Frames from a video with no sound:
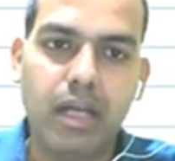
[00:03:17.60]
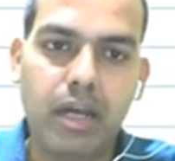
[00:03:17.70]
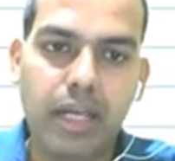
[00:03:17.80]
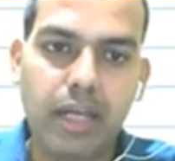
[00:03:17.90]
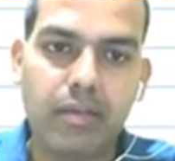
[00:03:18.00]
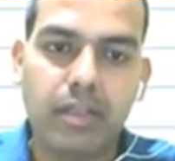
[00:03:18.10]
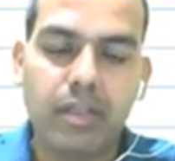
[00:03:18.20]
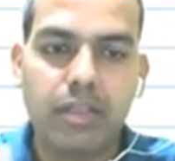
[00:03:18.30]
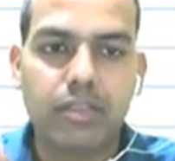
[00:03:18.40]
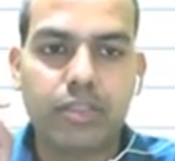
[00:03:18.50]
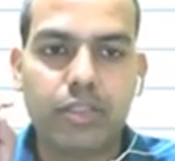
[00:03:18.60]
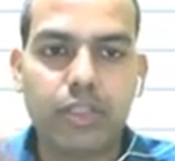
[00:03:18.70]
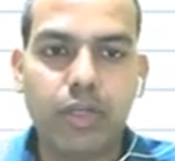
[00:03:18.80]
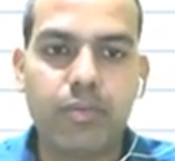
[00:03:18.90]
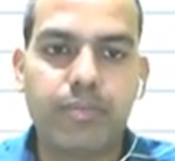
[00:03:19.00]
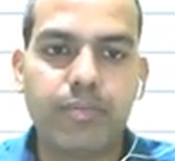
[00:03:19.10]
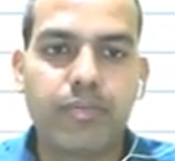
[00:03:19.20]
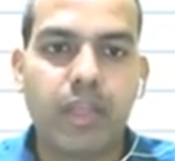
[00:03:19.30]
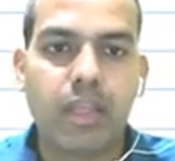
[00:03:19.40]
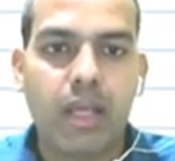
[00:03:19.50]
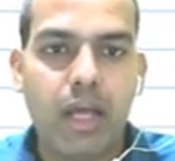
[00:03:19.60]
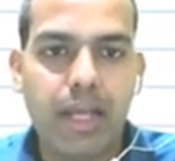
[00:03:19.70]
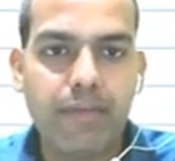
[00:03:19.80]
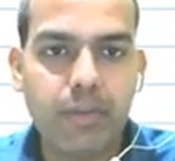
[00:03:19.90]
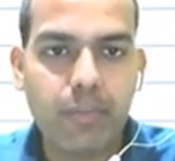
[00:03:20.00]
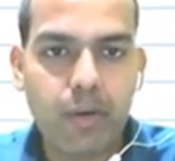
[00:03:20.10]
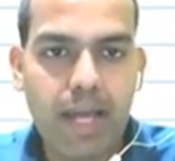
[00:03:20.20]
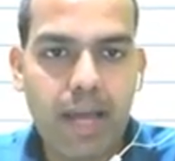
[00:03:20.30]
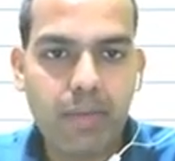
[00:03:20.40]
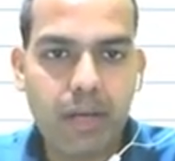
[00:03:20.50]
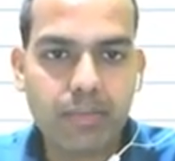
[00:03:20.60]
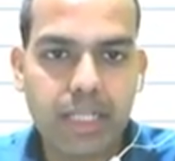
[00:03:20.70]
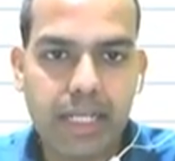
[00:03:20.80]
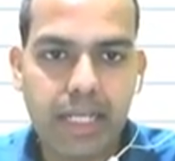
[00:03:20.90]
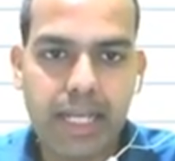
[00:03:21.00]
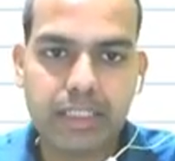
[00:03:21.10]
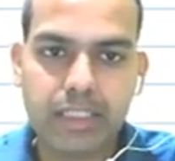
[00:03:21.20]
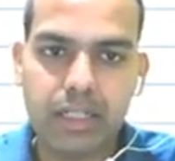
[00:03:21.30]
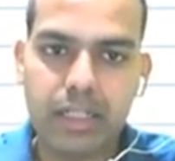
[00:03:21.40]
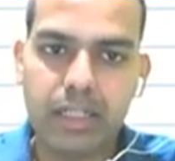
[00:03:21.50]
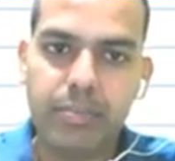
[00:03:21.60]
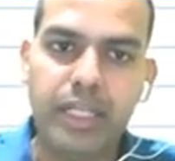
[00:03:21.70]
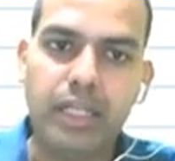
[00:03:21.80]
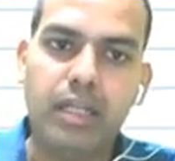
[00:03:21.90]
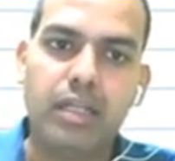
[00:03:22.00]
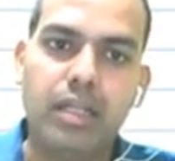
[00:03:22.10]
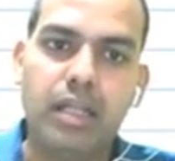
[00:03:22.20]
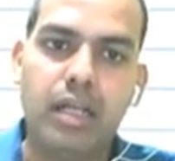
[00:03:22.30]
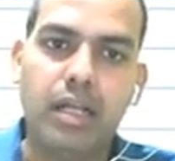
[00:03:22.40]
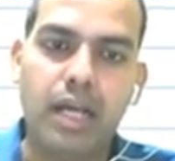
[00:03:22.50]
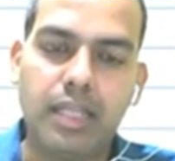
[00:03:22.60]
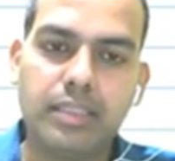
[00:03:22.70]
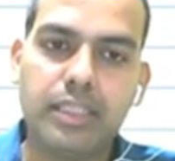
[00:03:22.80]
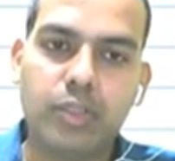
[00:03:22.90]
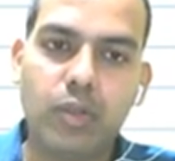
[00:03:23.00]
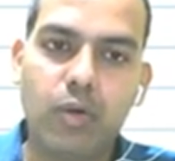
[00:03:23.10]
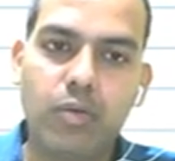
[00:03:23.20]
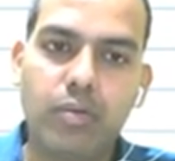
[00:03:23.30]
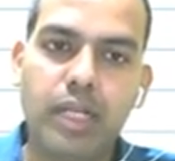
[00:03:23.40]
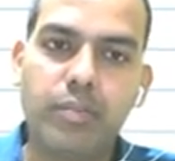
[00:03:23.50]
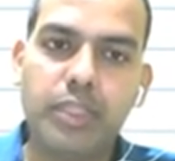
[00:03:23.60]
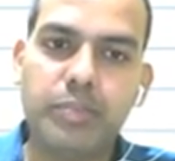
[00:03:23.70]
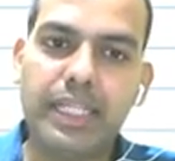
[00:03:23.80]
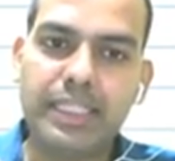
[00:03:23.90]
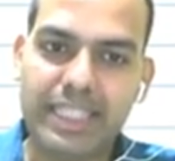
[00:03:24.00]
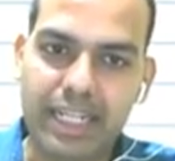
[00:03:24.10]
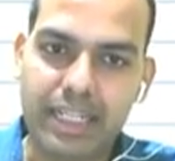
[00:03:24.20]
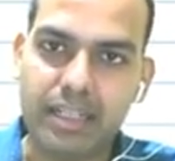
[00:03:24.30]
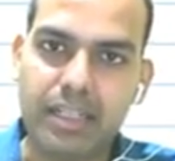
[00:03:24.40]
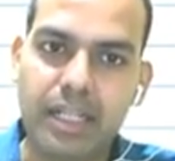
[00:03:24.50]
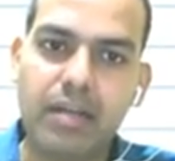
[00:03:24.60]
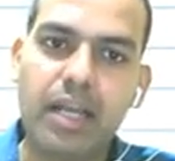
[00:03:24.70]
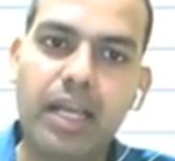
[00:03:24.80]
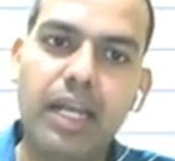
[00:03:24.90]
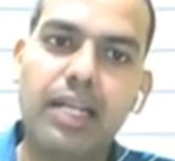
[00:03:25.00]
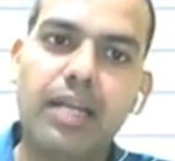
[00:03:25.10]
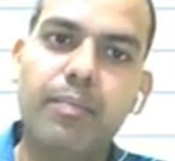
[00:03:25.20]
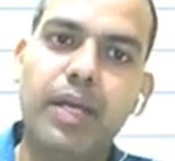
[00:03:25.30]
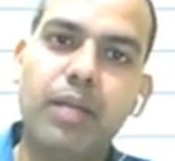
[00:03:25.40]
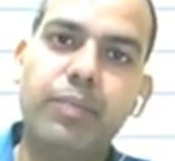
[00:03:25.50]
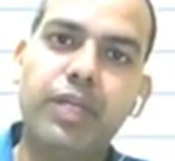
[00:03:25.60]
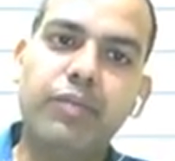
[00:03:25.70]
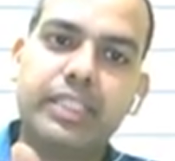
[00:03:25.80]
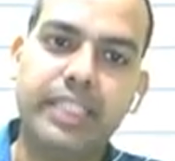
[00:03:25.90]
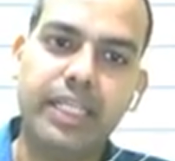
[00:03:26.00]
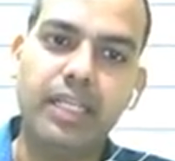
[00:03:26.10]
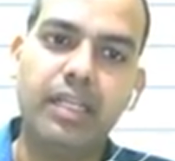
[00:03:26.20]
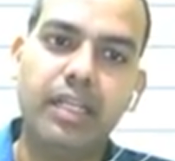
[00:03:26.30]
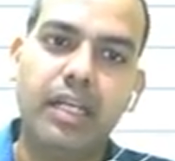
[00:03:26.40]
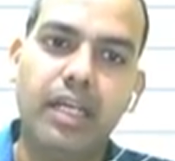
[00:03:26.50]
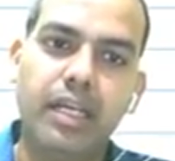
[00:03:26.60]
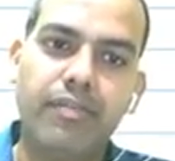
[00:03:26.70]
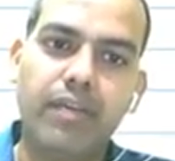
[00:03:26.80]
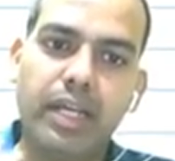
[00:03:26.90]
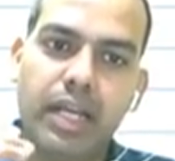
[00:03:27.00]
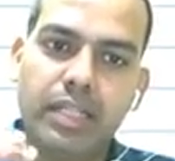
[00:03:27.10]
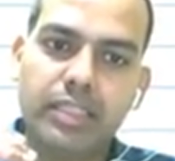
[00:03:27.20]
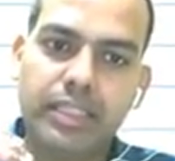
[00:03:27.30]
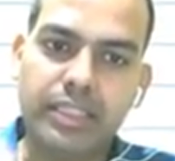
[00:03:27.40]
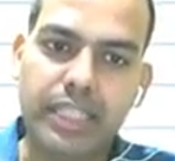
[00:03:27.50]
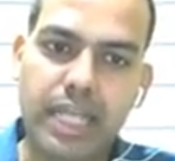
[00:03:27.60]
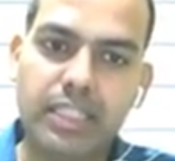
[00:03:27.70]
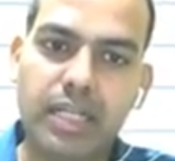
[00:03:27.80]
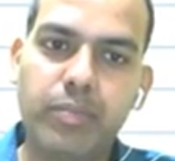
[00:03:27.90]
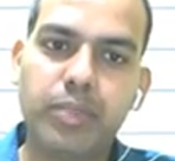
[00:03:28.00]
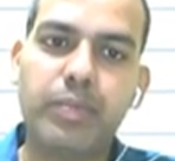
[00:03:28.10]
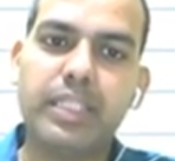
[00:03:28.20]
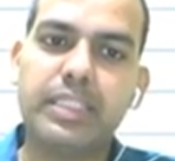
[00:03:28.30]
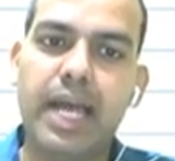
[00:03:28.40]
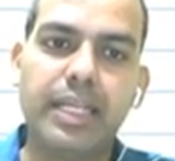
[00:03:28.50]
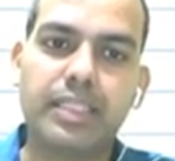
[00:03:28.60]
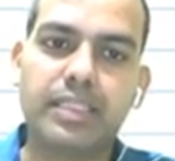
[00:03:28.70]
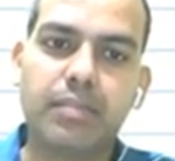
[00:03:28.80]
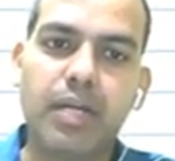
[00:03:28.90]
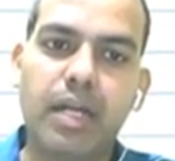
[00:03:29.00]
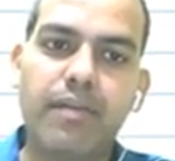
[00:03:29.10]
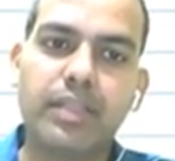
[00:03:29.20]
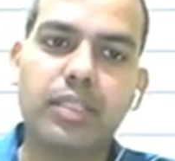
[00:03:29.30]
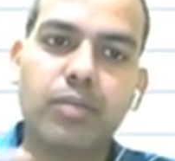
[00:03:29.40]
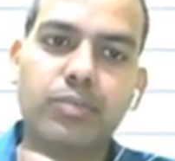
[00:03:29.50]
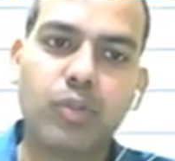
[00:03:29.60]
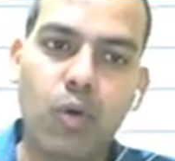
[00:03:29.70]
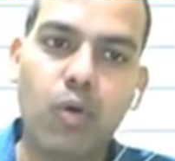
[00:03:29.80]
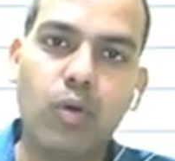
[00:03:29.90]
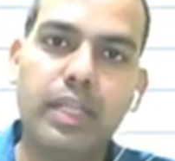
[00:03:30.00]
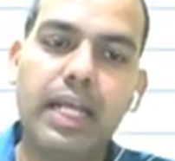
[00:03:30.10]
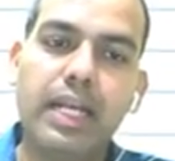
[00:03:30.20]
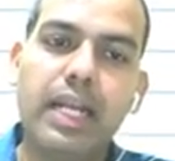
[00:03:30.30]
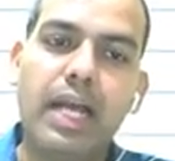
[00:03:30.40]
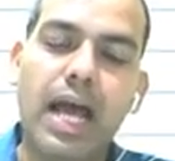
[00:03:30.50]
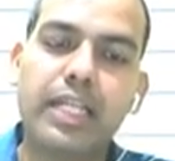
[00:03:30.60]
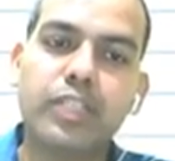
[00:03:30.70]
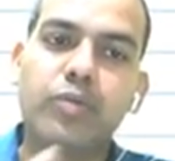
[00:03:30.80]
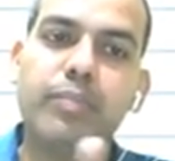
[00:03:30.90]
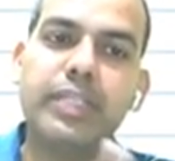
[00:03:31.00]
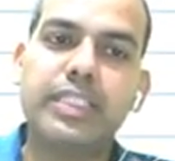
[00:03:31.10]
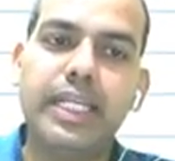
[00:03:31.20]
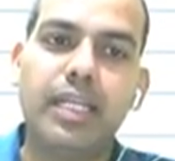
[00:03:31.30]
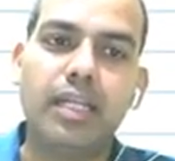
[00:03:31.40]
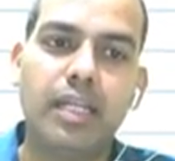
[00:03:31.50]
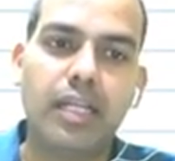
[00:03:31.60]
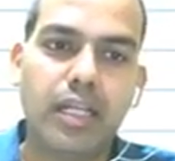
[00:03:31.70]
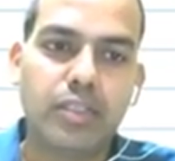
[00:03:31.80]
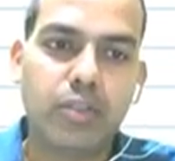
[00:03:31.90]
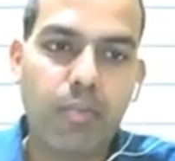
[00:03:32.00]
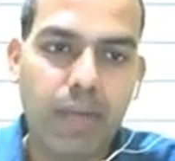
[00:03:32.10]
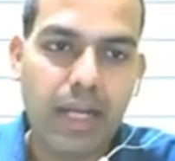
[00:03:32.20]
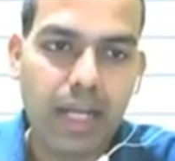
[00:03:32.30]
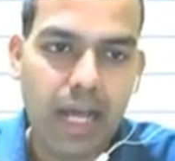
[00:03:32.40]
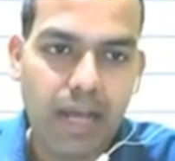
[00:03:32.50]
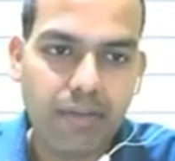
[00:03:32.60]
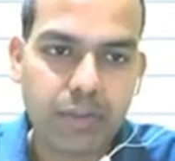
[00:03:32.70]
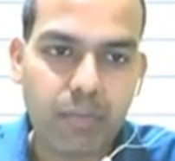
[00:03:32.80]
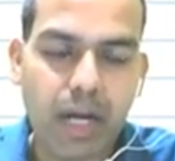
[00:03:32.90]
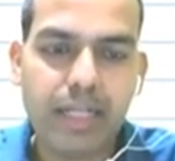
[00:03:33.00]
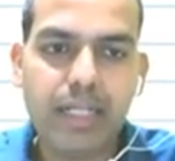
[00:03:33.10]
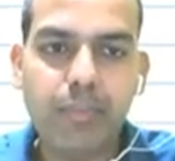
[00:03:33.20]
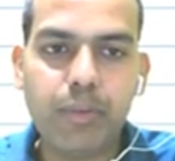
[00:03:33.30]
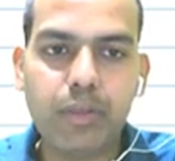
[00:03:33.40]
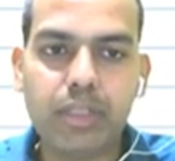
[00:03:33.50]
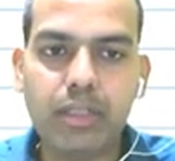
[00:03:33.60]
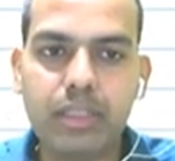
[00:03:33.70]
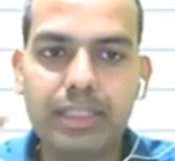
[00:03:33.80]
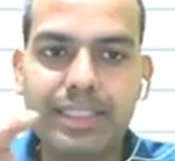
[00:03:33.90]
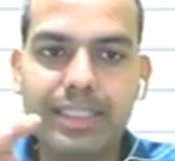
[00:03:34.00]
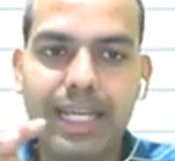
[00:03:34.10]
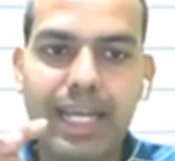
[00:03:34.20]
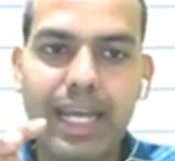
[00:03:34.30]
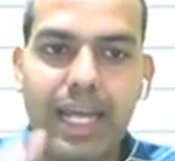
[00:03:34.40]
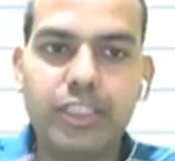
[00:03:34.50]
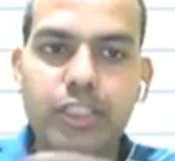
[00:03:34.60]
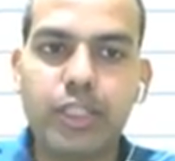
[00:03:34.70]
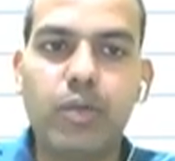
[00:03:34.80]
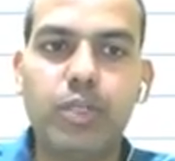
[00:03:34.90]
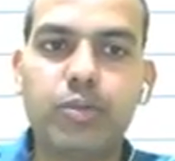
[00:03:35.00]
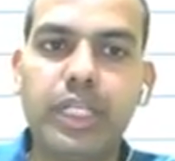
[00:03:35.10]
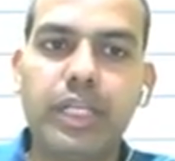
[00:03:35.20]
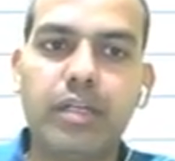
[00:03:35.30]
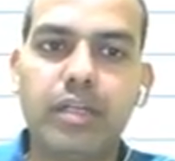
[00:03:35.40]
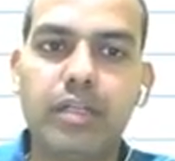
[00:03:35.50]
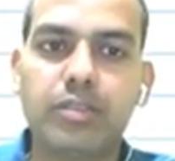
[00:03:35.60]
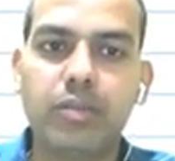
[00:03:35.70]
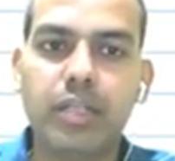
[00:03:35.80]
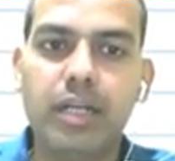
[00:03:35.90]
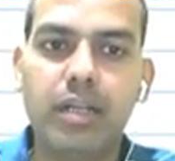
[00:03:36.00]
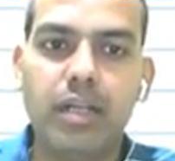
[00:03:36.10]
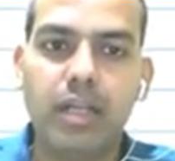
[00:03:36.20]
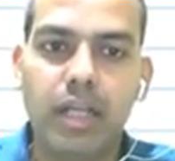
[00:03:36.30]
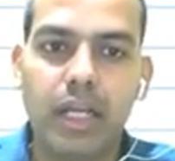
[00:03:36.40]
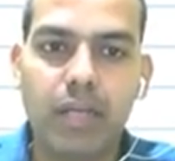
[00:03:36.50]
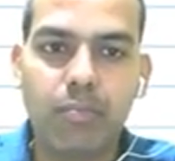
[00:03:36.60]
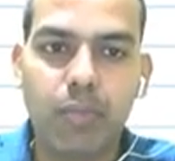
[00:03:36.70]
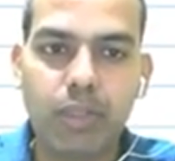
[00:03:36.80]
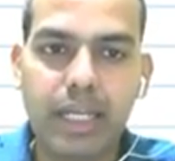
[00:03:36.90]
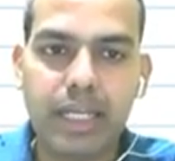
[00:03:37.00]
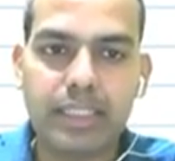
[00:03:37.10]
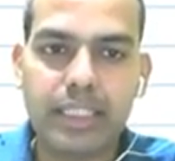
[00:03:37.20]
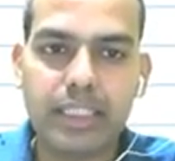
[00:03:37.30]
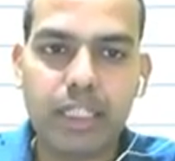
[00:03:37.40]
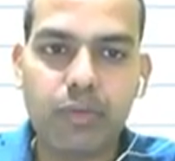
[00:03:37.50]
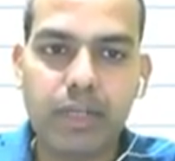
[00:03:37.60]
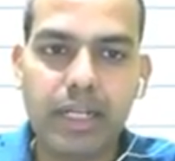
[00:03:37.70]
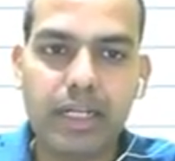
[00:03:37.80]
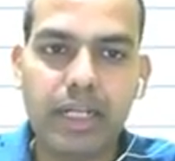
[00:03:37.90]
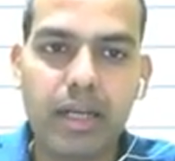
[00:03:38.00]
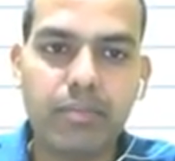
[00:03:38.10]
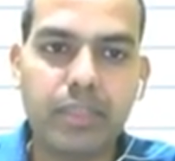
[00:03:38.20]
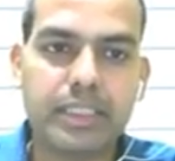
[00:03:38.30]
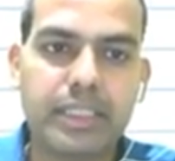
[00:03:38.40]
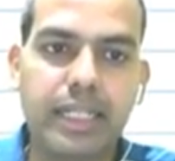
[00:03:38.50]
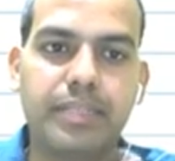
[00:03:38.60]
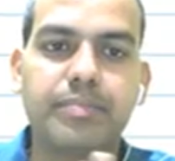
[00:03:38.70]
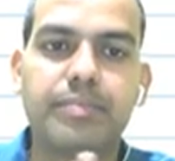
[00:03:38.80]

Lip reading: Okay? So if the program comes like A is greater than B, answer is no, that means B is greater. Then again I'll compare B with C. If again answer is yes, that means B is the highest. But if answer comes no, then highest will be C. So I have smartly put H is equal to C here, so that in both the cases it will directly come this side.